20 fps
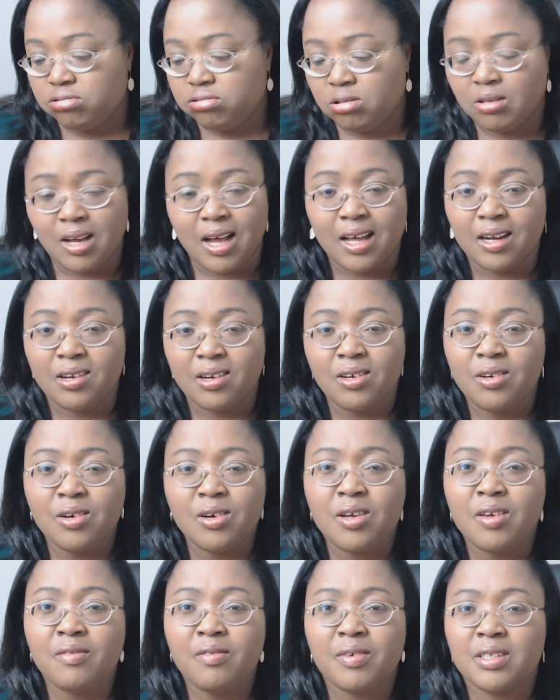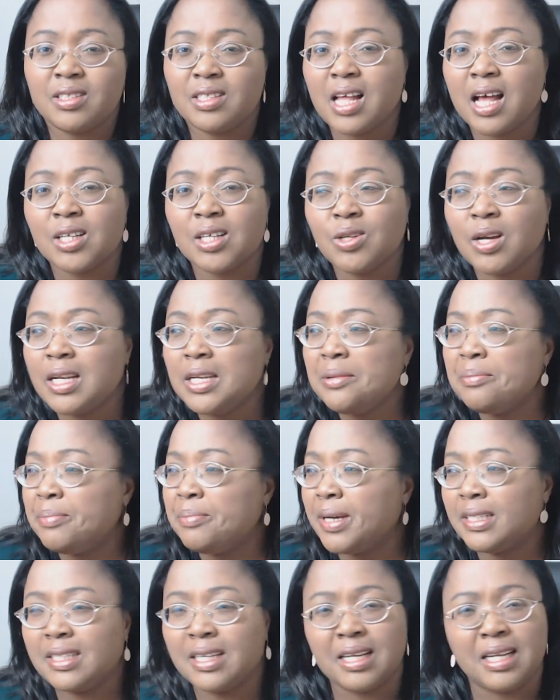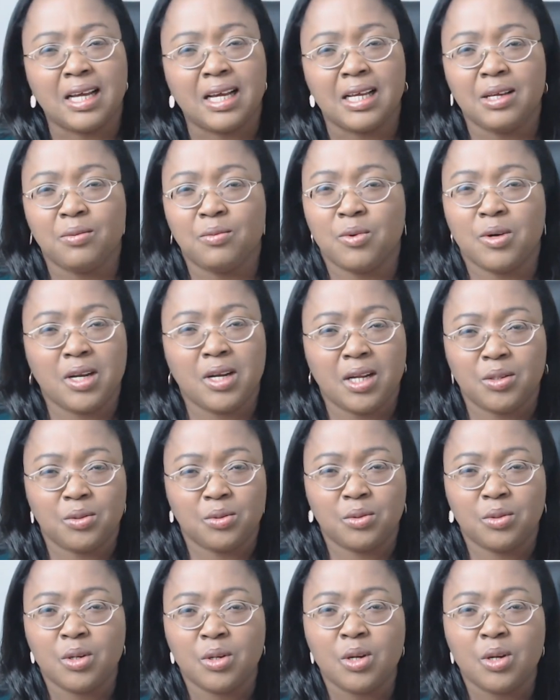I don't know if it's actually better that he wanted to